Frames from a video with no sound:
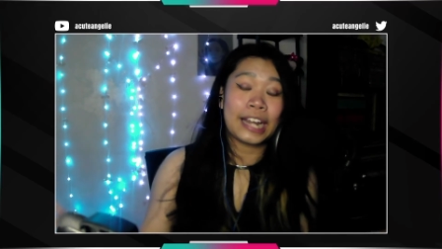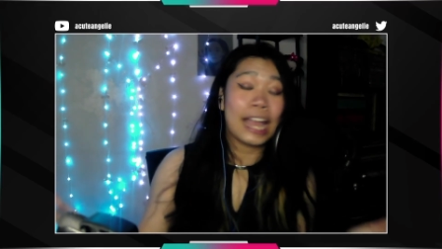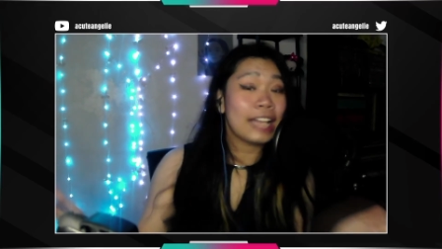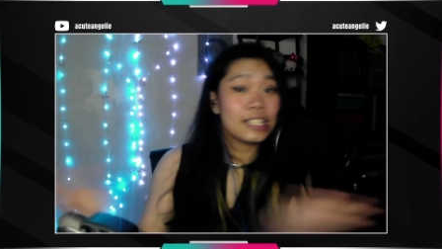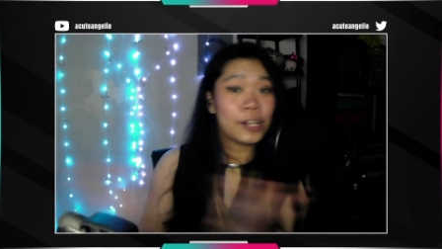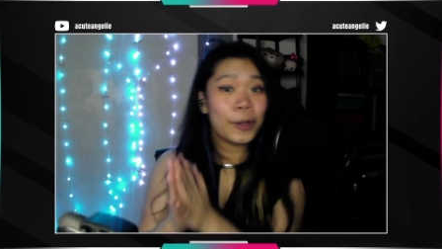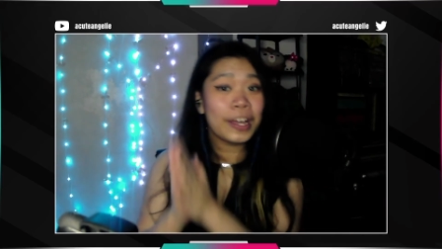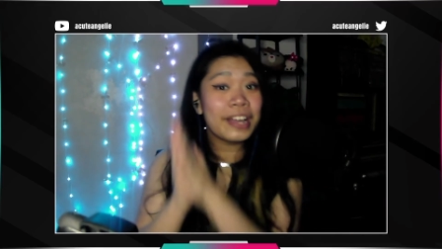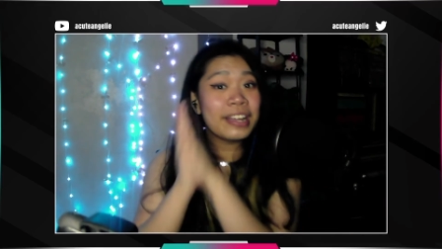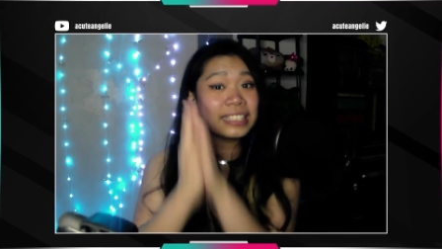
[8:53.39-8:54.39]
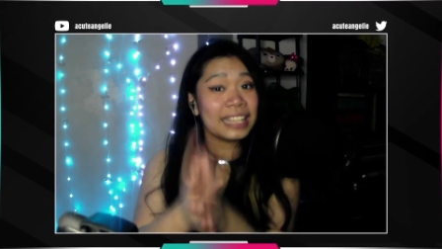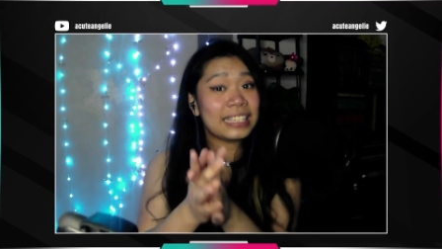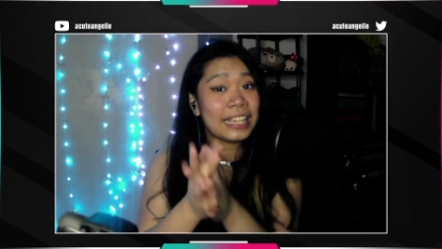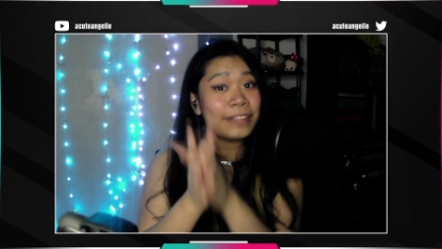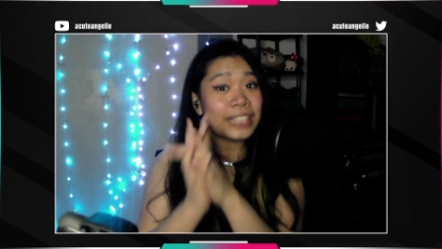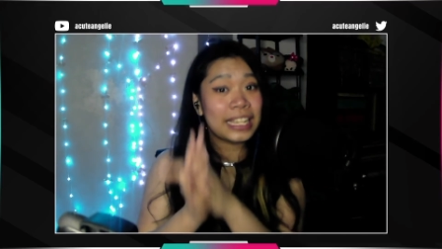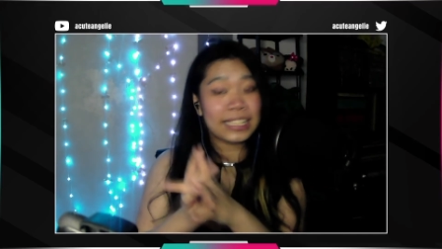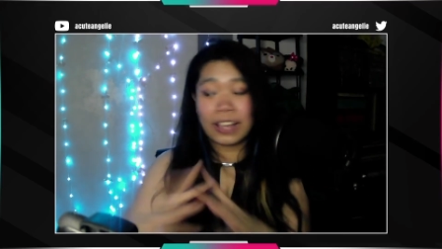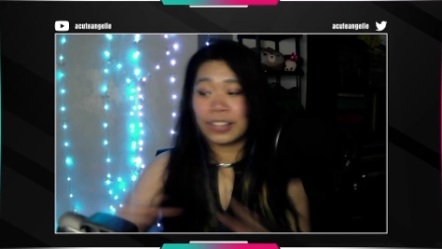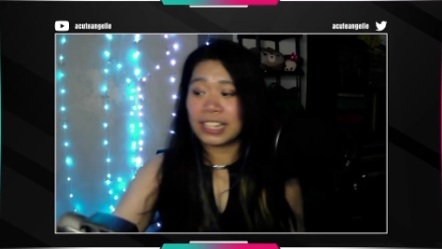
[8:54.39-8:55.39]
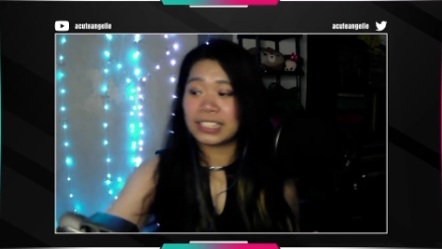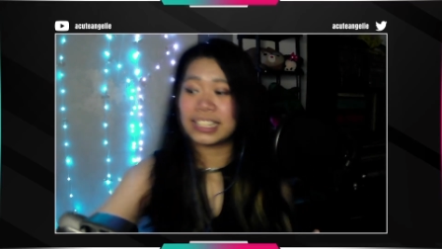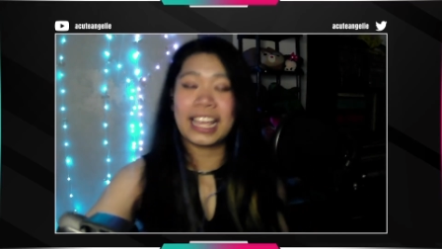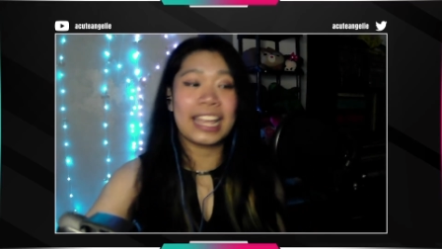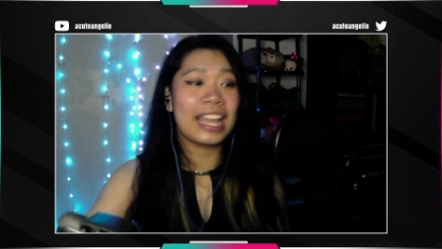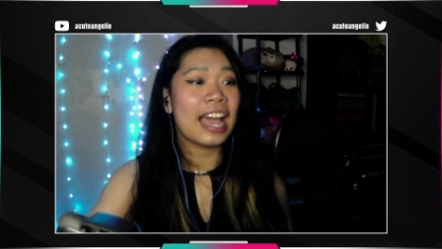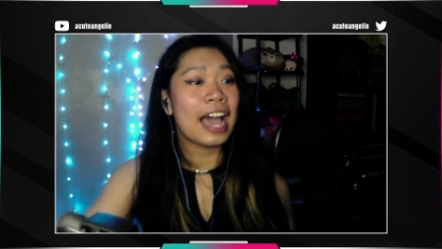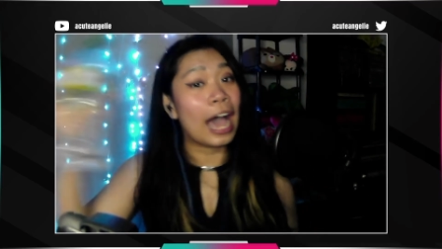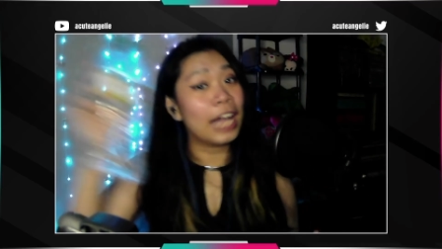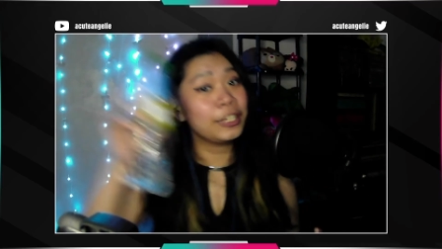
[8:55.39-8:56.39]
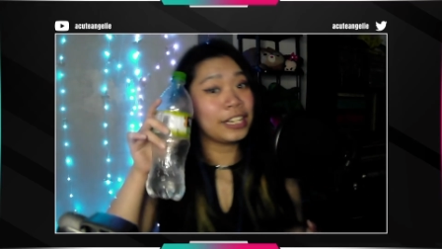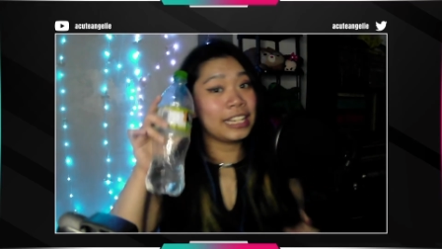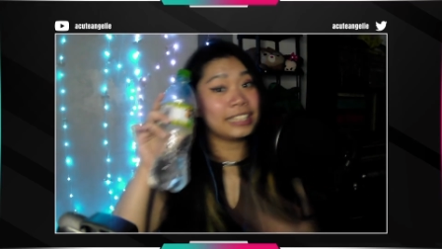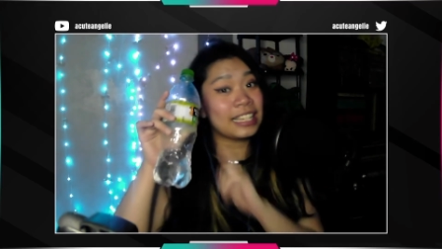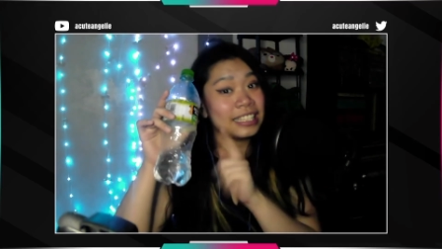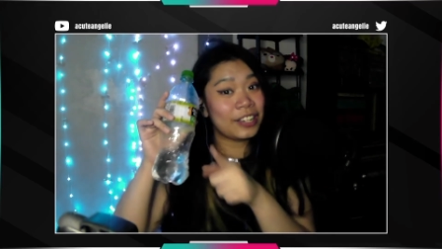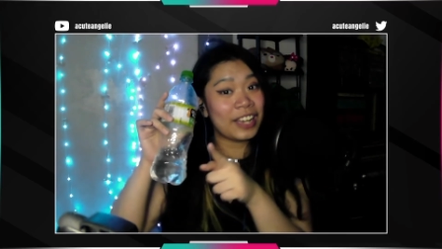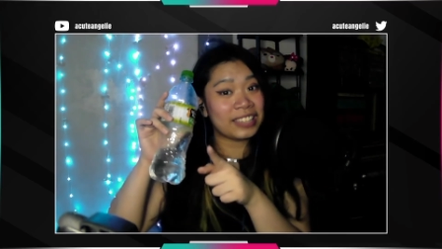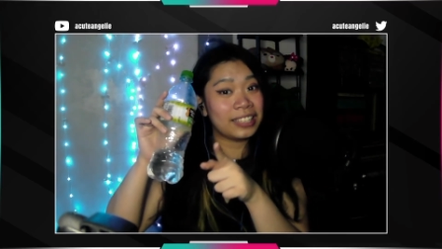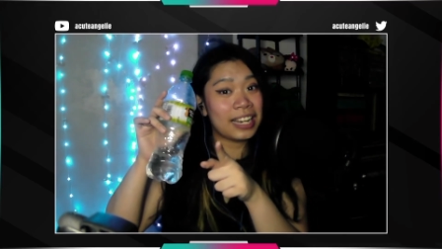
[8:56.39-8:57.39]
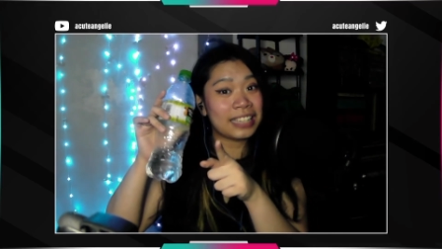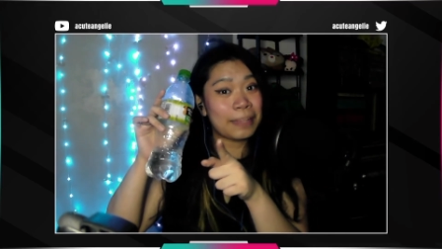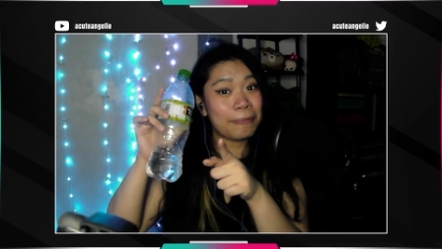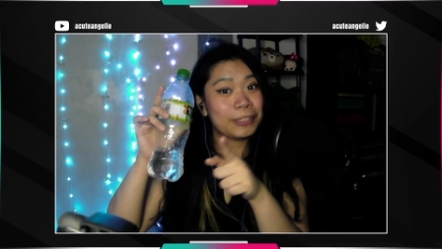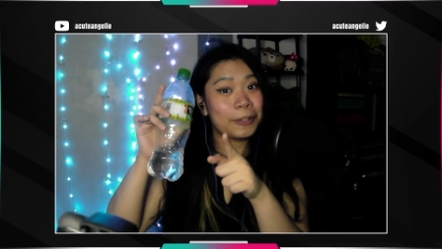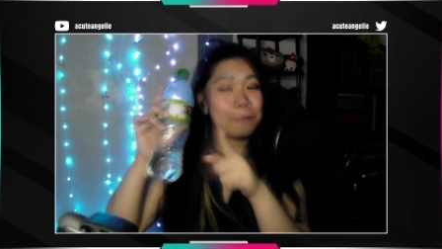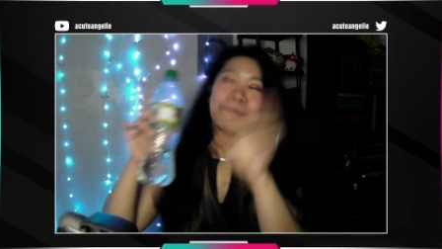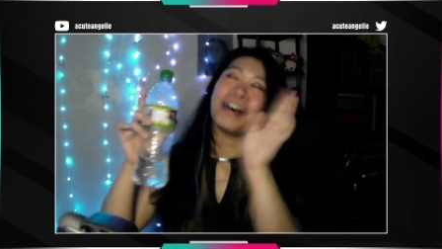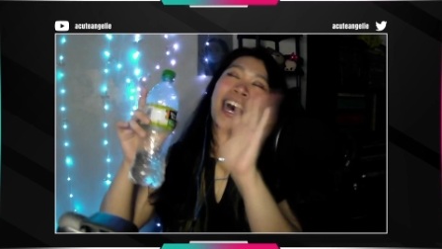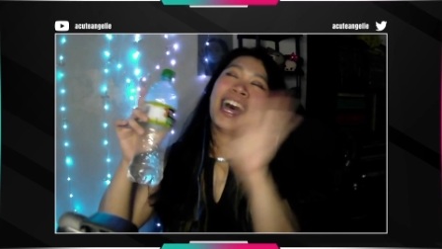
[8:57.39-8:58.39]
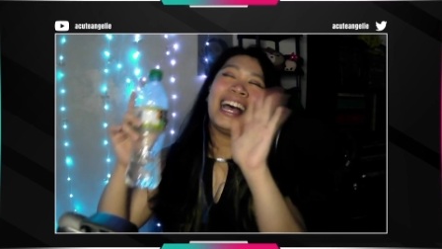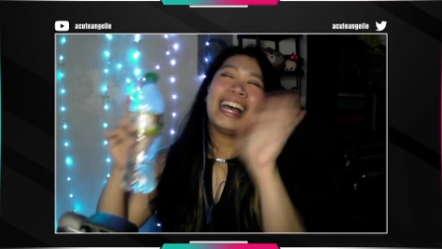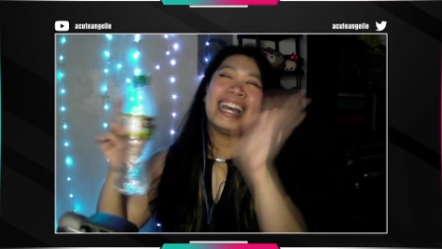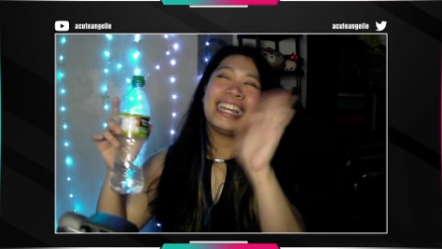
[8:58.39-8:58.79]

And so, stay safe, stay sound, and stay hydrated. And I'll see you guys in the next episode. Bye!